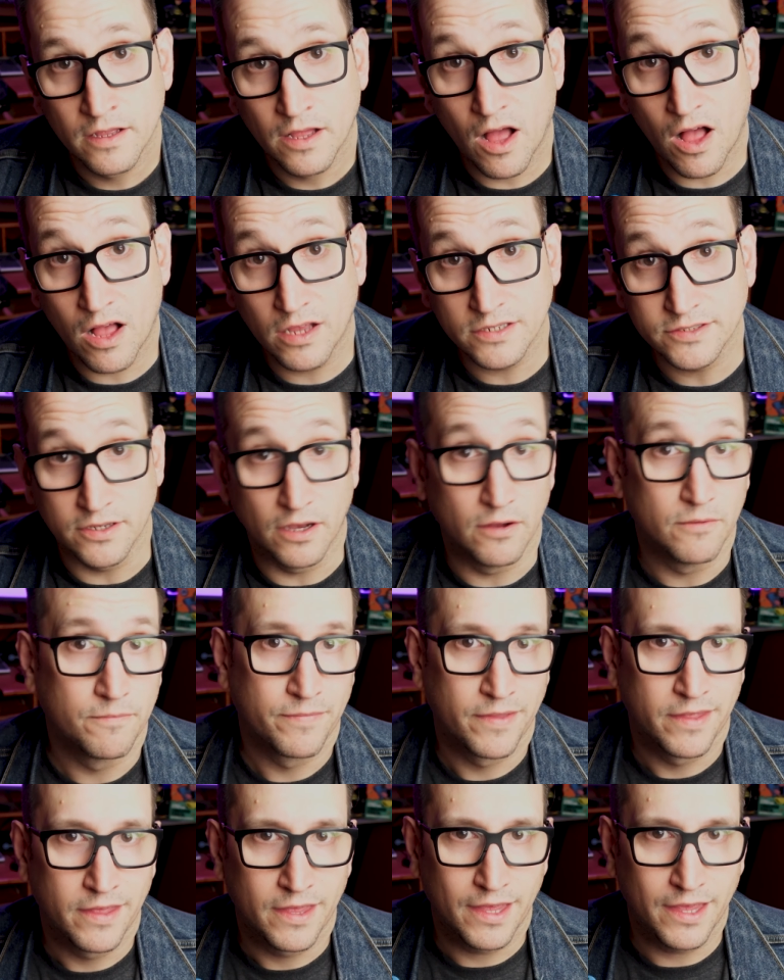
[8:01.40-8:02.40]
Also,
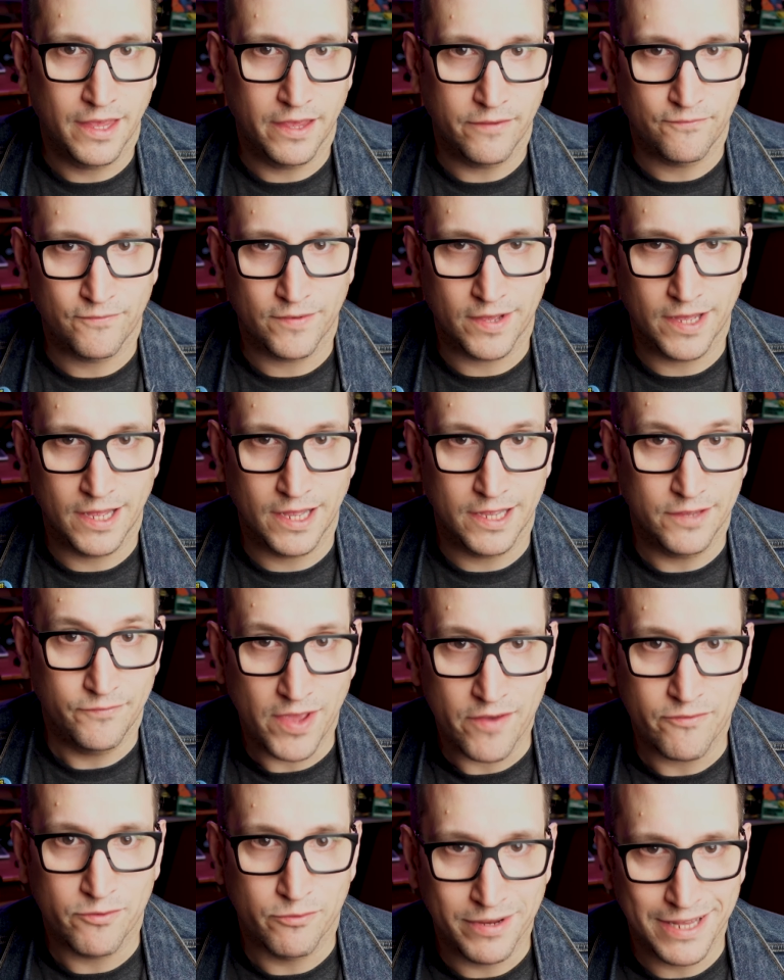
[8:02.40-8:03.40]
if you
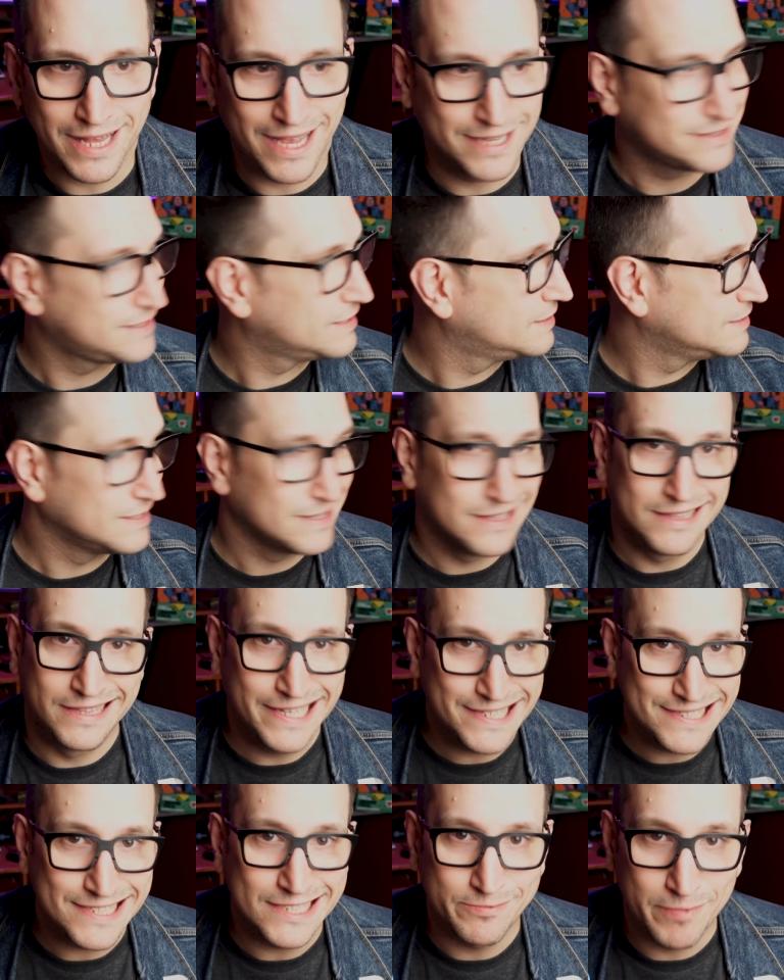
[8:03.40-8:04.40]
haven't realized,
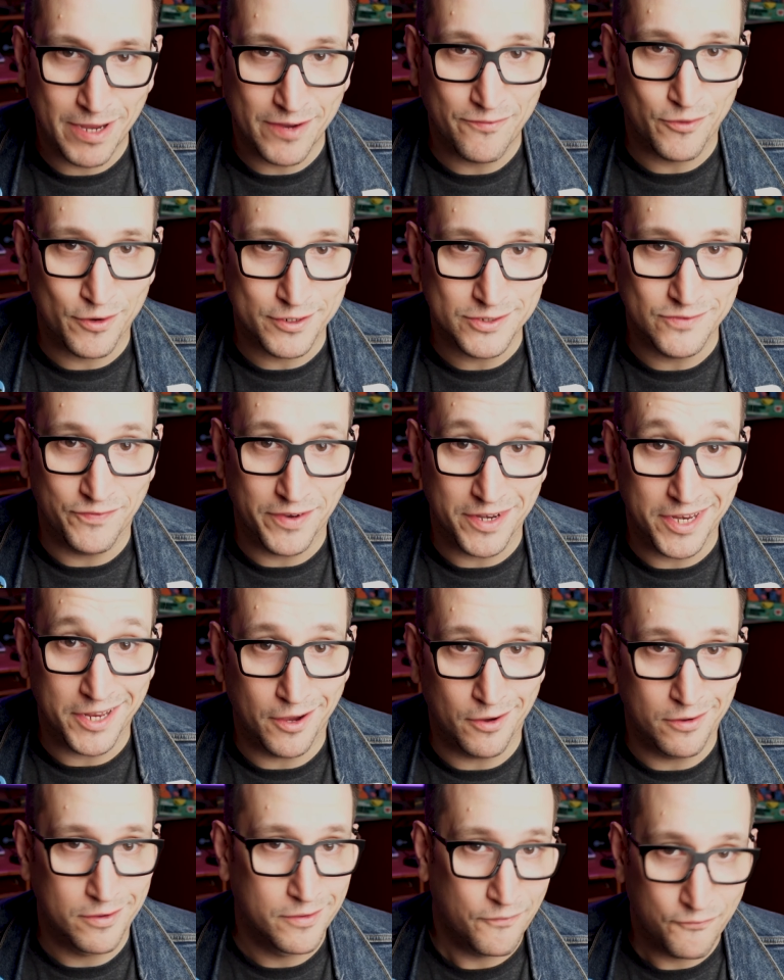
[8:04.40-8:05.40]
this is my first
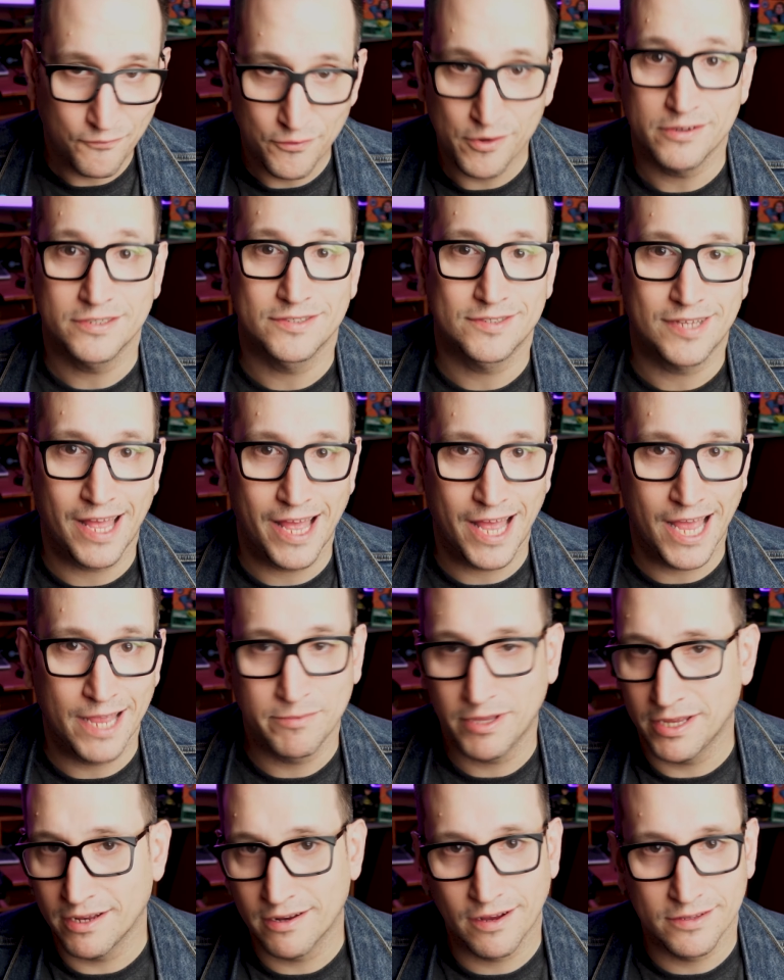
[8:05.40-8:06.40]
video. First
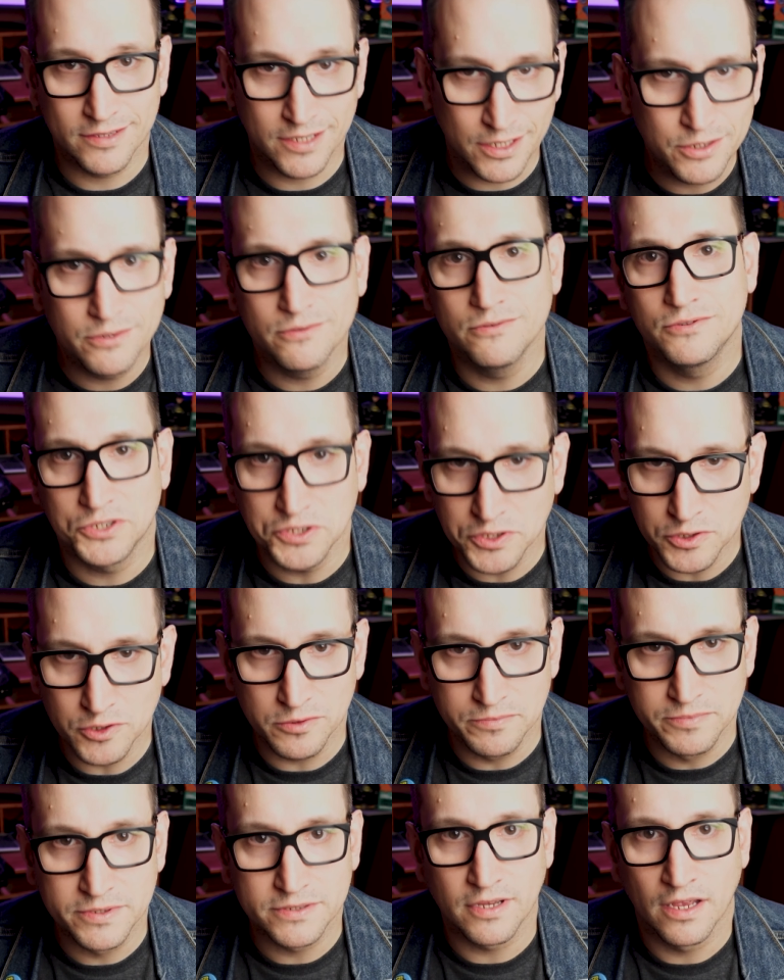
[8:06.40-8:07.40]
time here on the
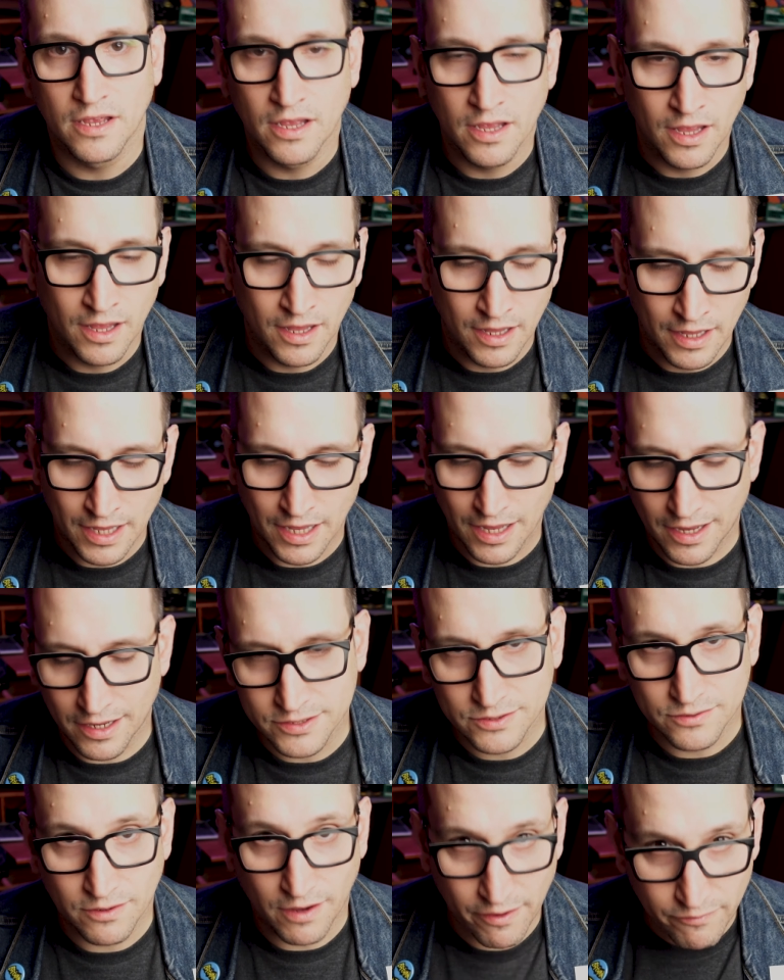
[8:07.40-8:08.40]
YouTubes.
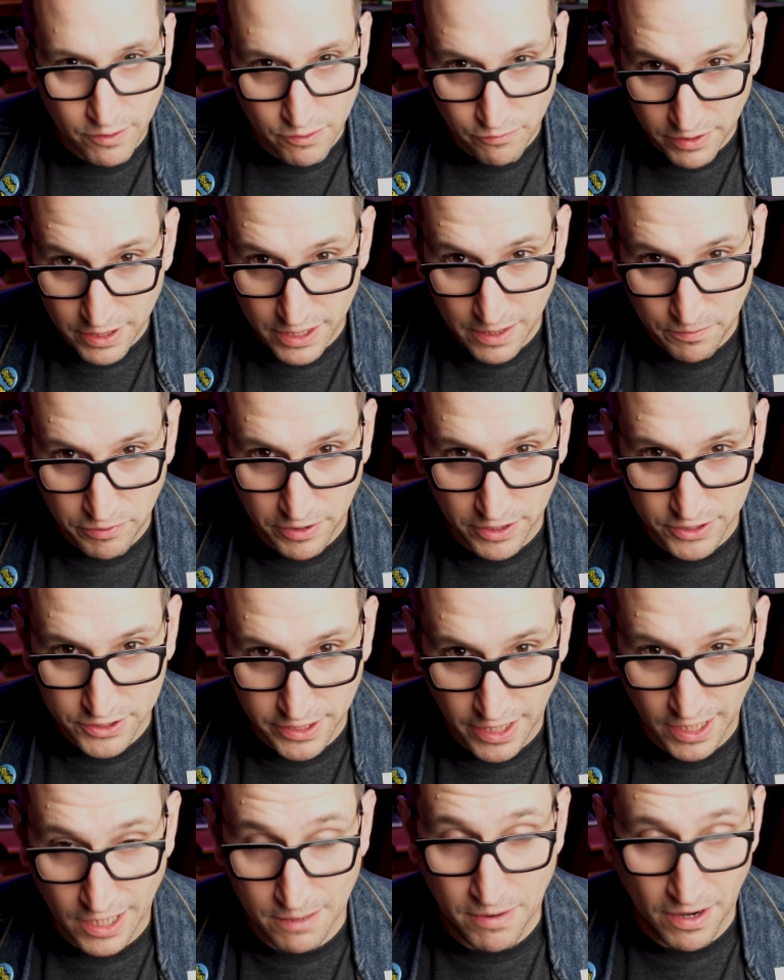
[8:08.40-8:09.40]
So I would really
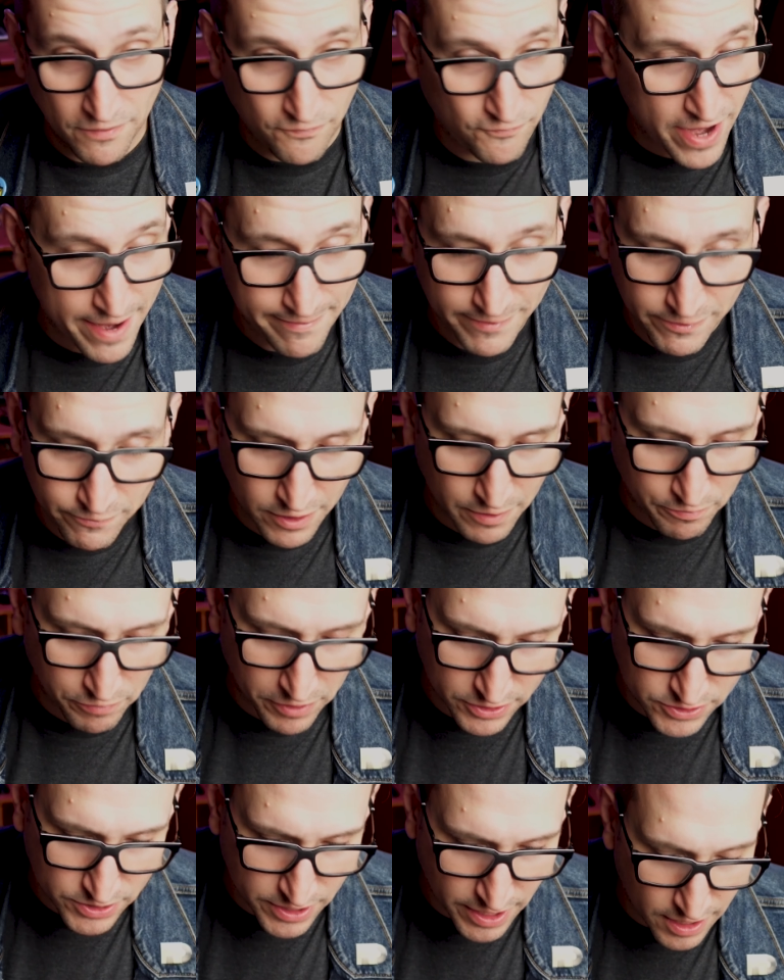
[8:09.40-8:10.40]
appreciate it, my family would
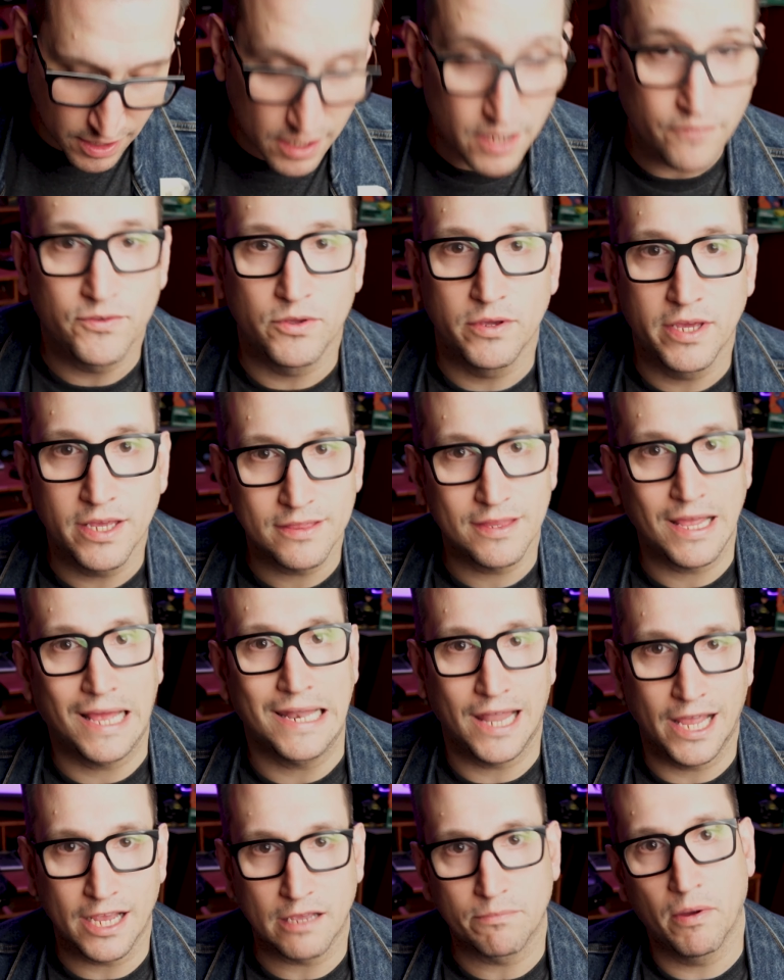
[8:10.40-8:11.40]
appreciate it, if you hit that
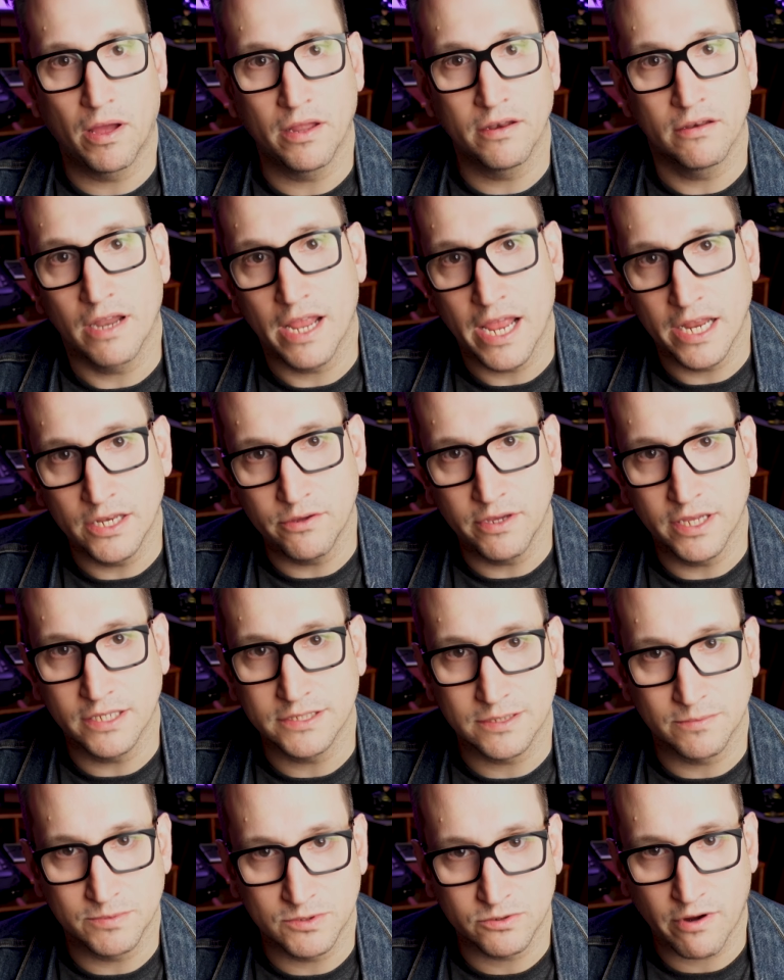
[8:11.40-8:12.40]
like button and you hit
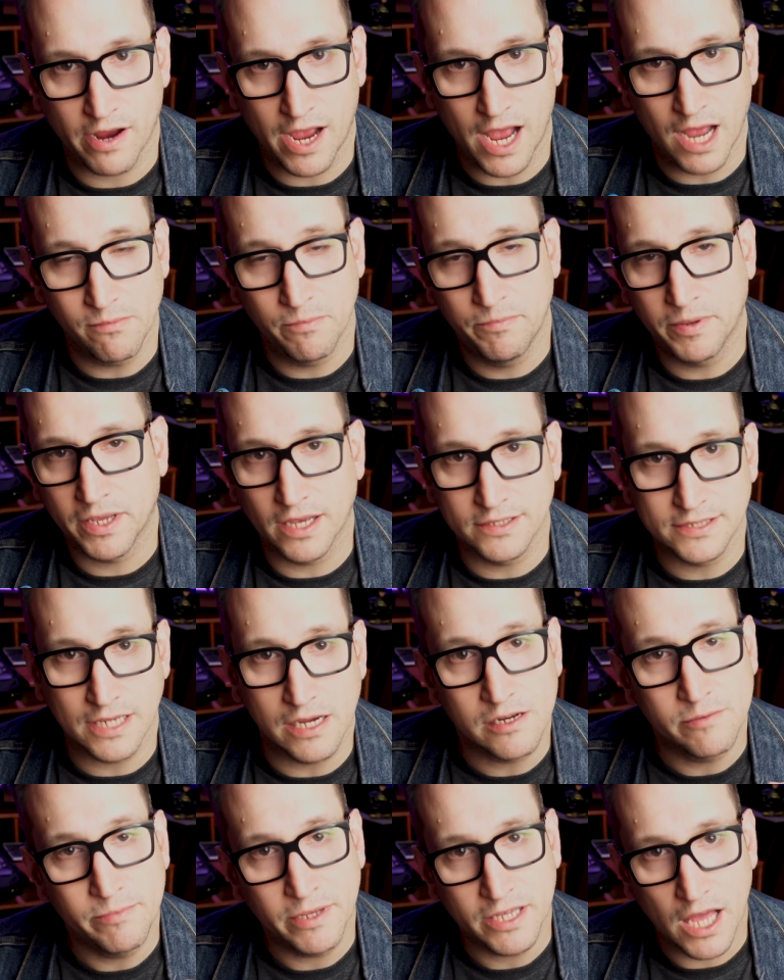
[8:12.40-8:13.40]
subscribe, because I'm
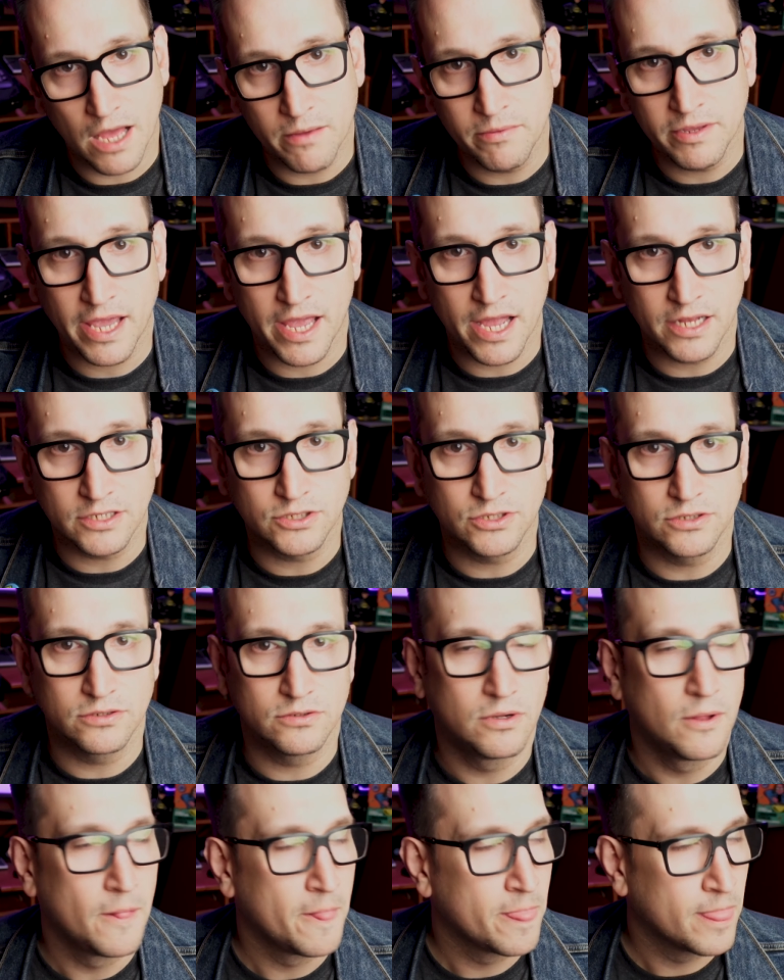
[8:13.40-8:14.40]
going to be coming at you